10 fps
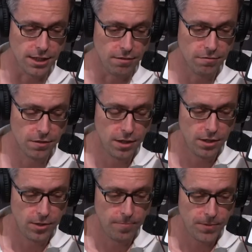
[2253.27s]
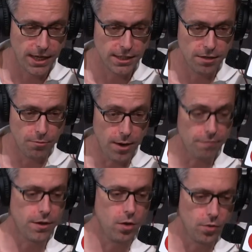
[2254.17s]
They've had a
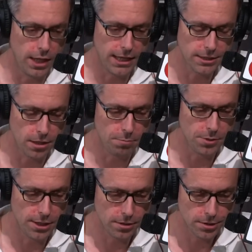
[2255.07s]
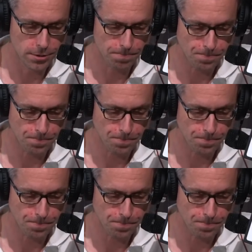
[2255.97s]
rough go the last couple years.